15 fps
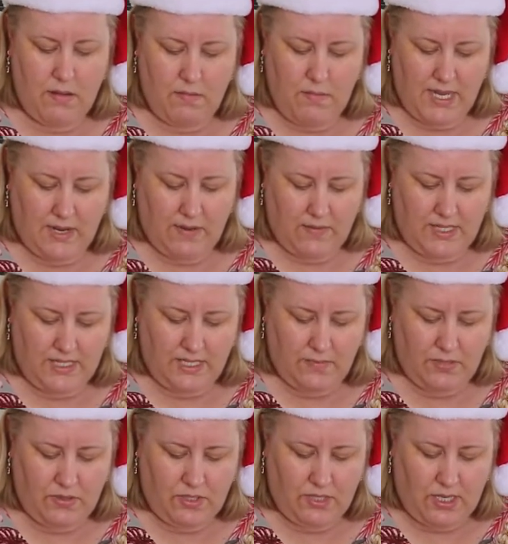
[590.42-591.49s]
make a
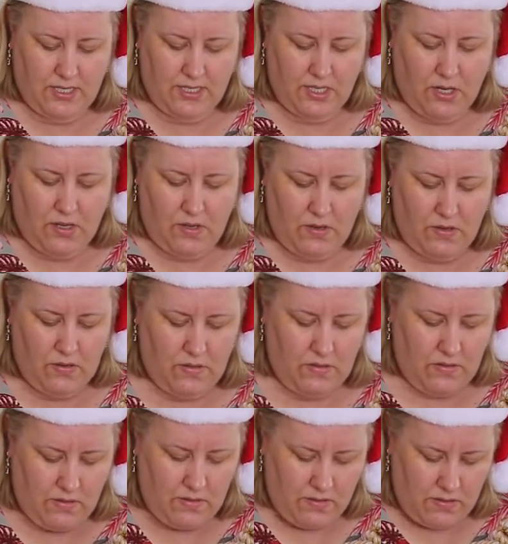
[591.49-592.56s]
reasonable sized
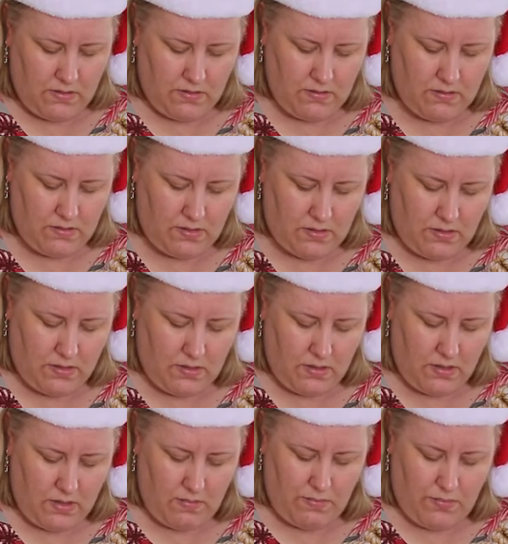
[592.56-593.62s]
hole,
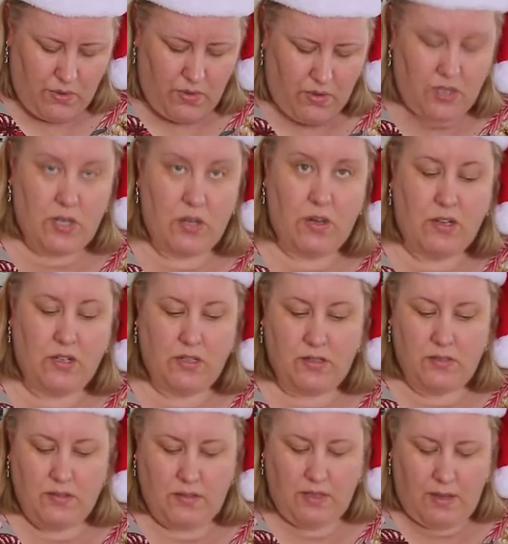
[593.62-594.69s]
put the knot
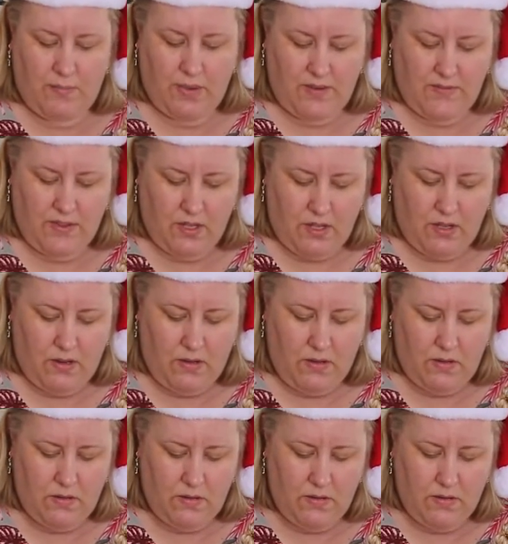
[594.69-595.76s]
above the
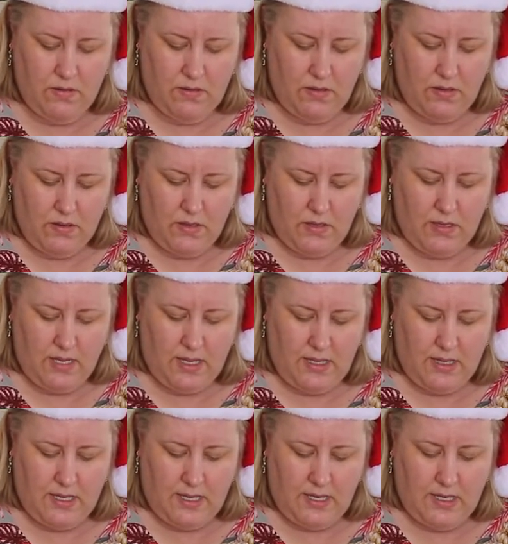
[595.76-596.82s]
hole,
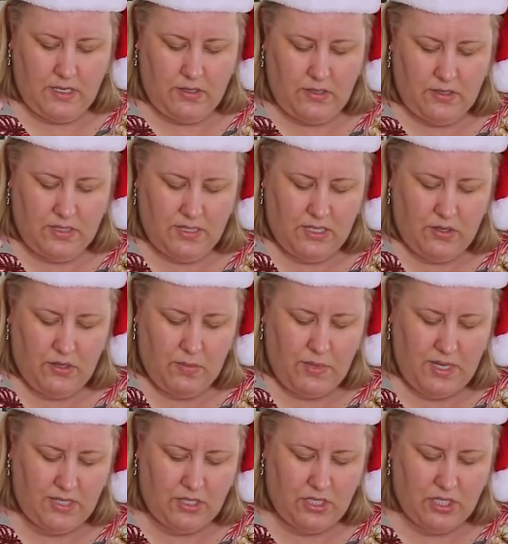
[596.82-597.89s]
and then use a
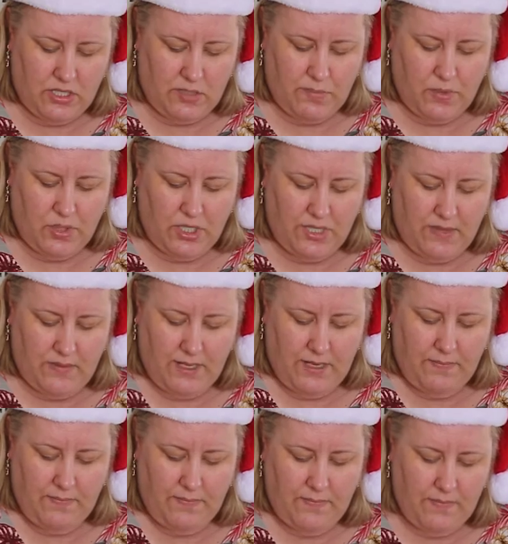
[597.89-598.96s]
toothpick to just push it in there.